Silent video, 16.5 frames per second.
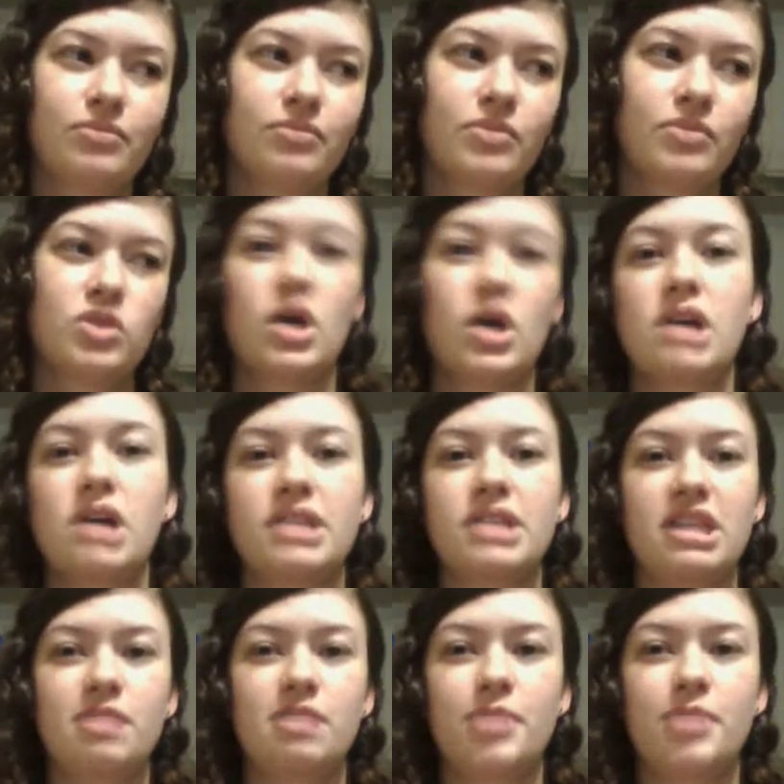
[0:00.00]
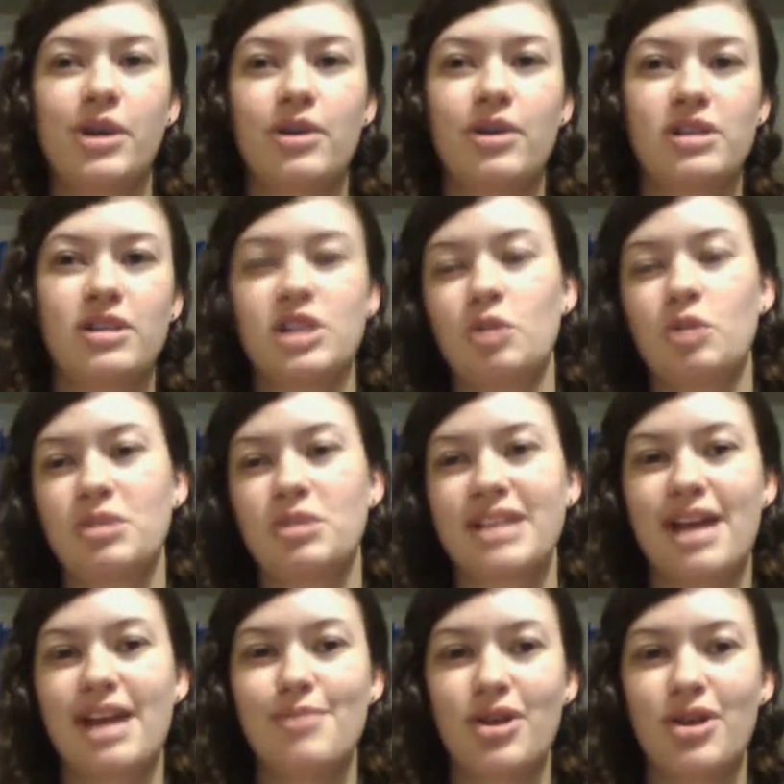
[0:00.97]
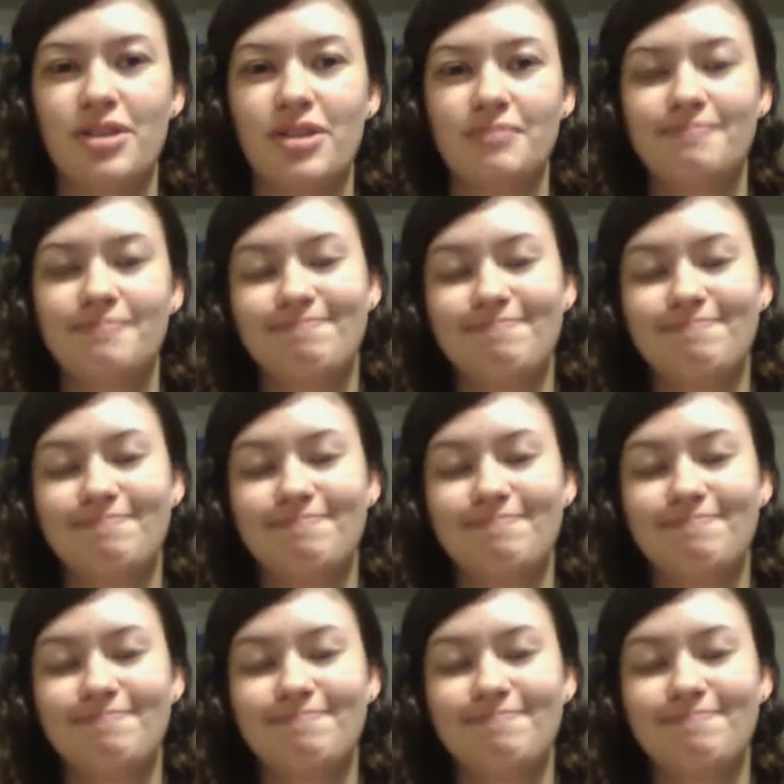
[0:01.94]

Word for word: So I'll take the bitter and still be sad about it.